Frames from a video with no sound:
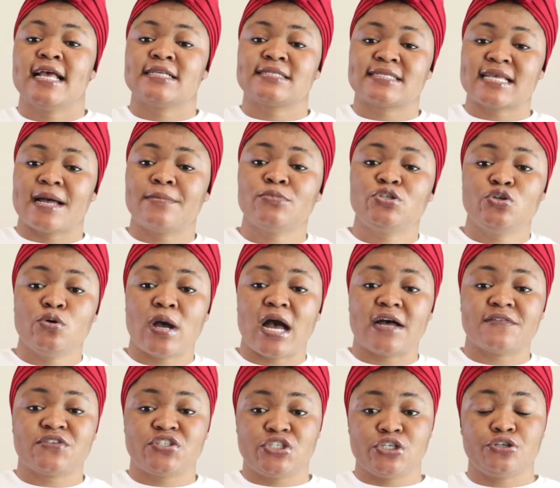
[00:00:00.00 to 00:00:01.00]
some do
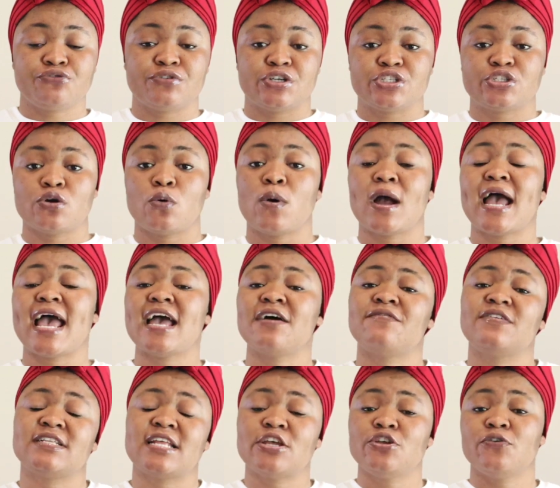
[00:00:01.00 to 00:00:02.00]
have children so
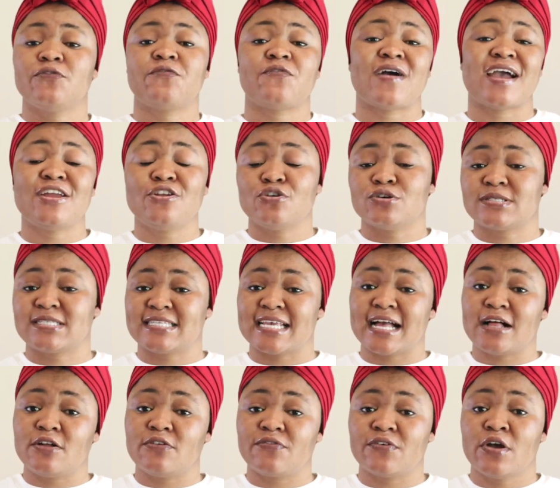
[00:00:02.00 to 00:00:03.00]
whatever that you find
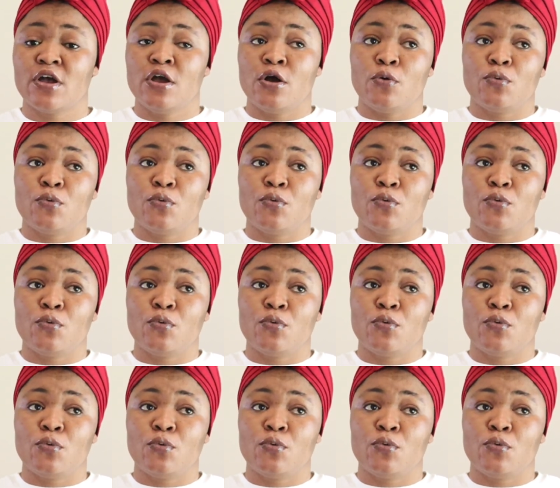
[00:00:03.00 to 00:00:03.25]
yourself